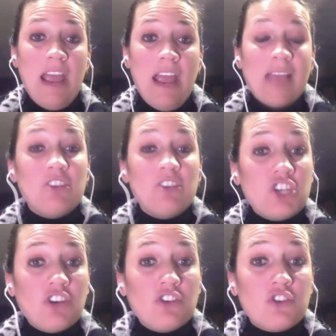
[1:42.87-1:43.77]
I'm going to share
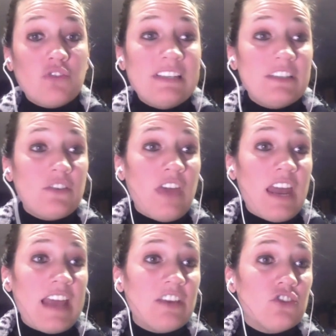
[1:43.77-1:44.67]
your screen so that I
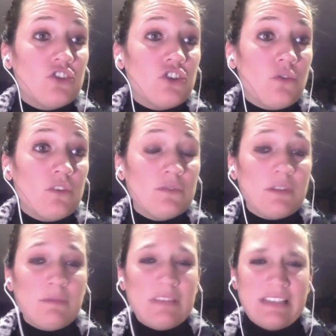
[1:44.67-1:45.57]
can show you some of
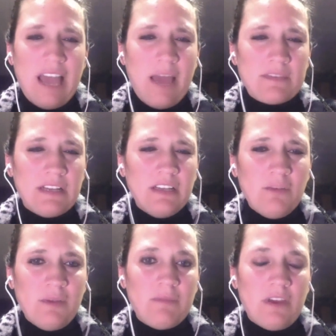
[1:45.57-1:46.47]
these apps in a little
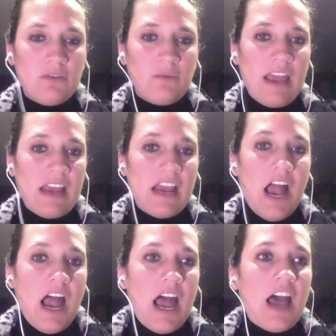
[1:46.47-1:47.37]
bit better way
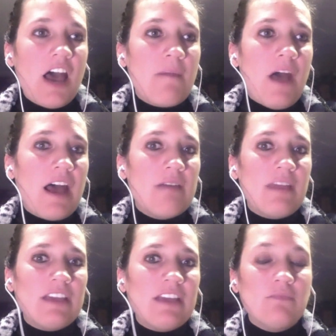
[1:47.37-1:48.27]
on my
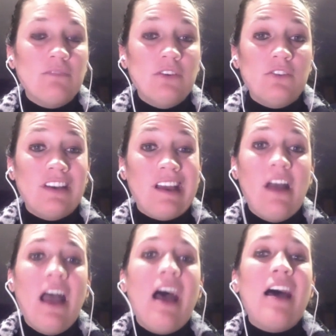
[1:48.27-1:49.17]
computer. Now,
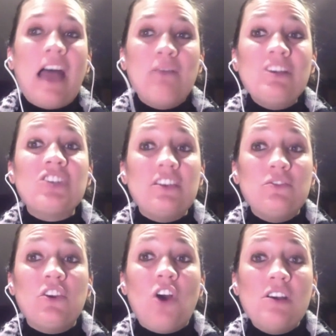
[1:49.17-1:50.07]
I wish that you
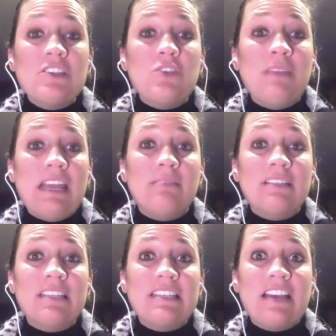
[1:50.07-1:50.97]
could also be able
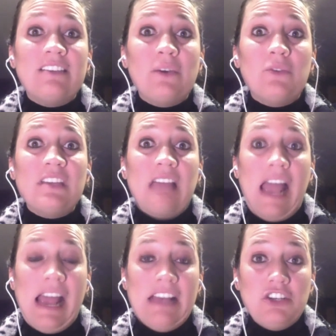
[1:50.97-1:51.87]
to download these
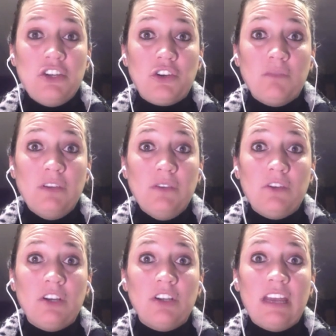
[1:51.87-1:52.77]
onto your
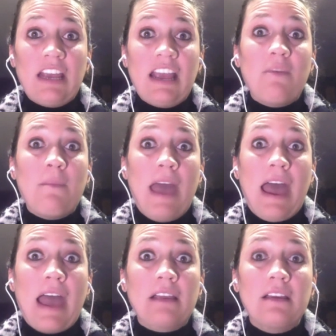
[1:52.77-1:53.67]
computer. Like I have a
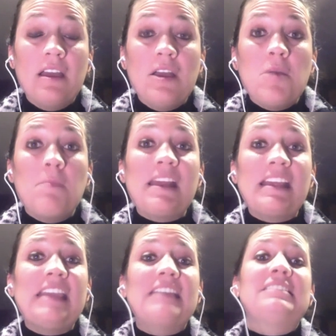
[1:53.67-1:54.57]
Mac, but I
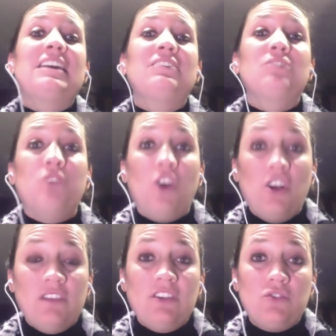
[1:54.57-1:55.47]
can't download all
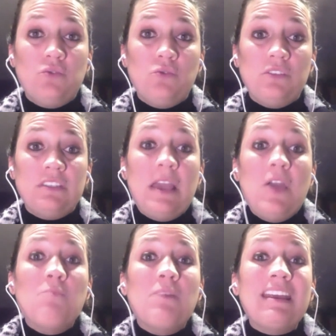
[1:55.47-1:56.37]
of these tools.
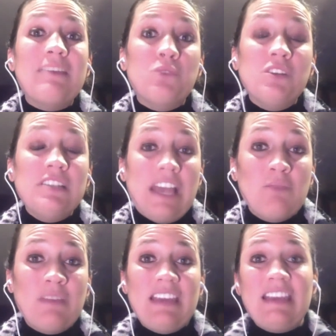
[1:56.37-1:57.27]
But it will tell
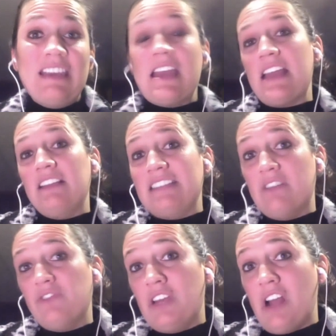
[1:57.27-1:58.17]
me, can I
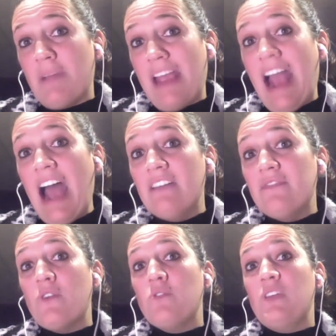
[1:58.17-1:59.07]
download it on my
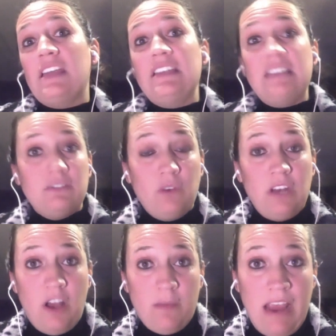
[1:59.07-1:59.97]
iPhone? Can I download it
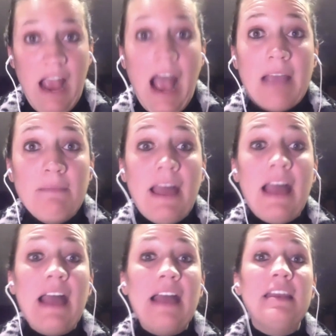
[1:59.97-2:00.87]
on my
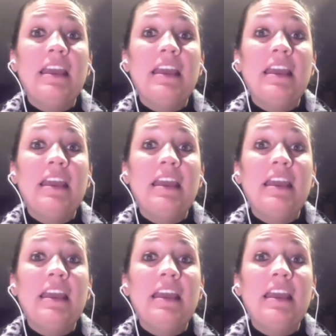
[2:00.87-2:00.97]
iPad?